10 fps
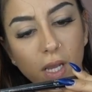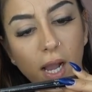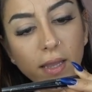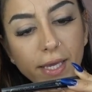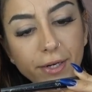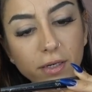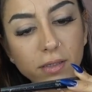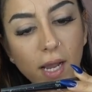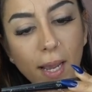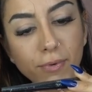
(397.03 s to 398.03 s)
eyeliner,
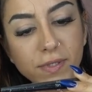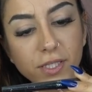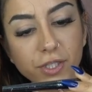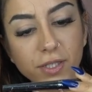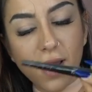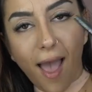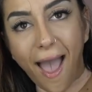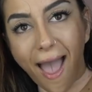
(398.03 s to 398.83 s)
High Precision.